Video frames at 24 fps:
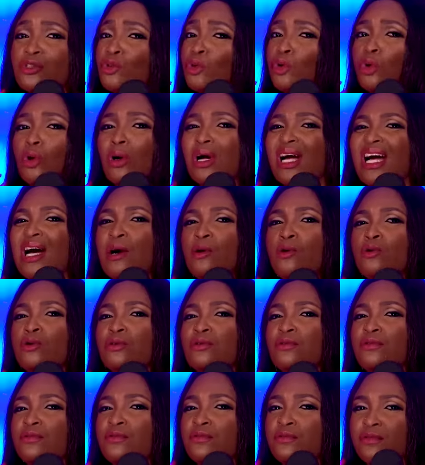no longer hold
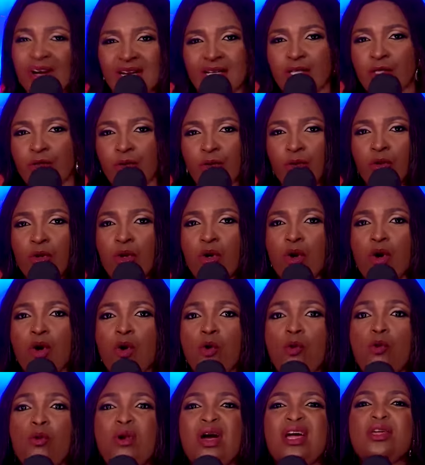value,
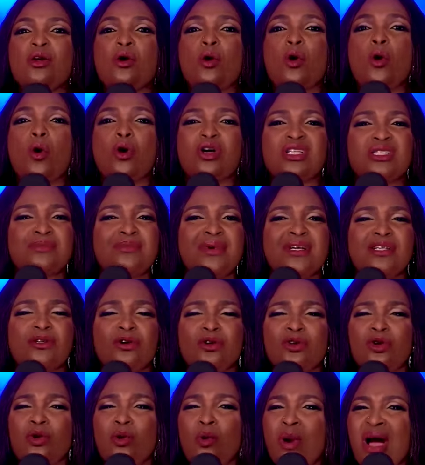where your husband or
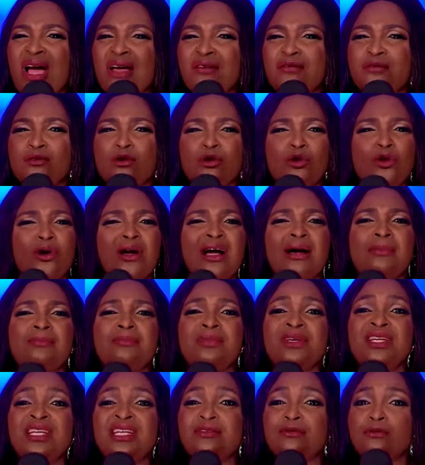your wife no longer
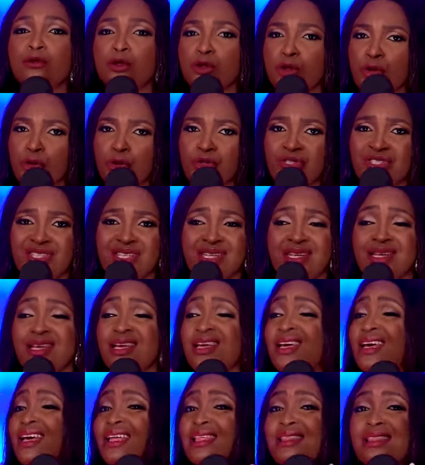believe what you say,
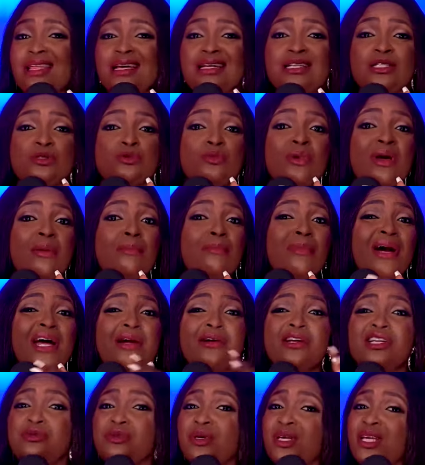that is where
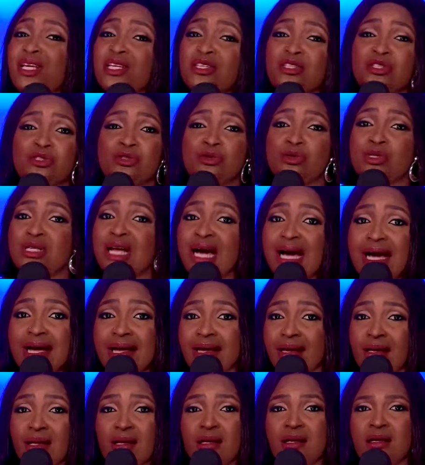marriage begins to die.
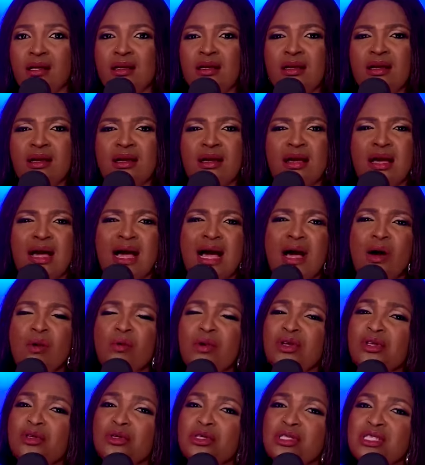And
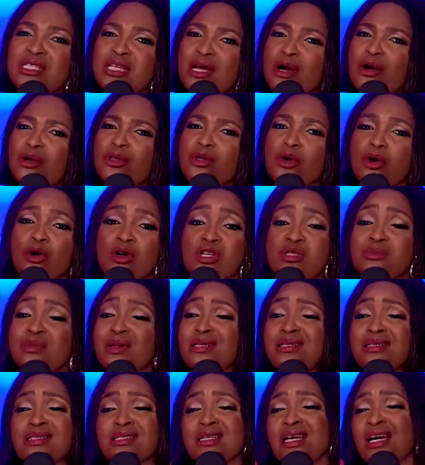when you tell your
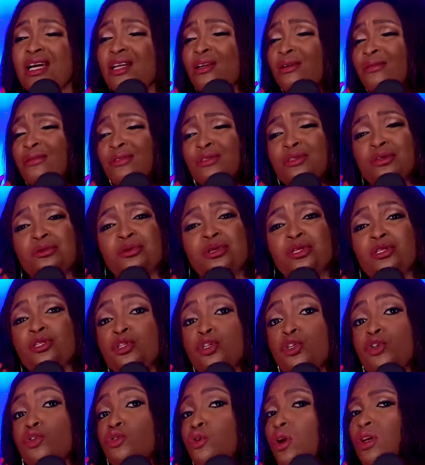husband this kind of story,
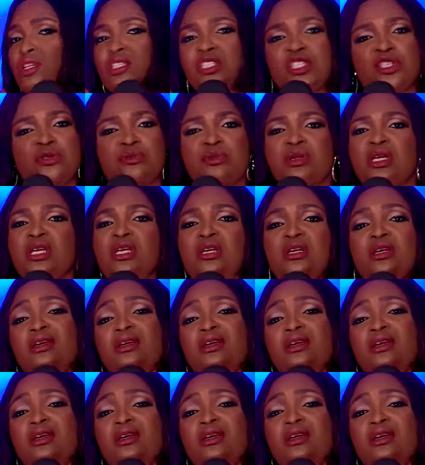trust me,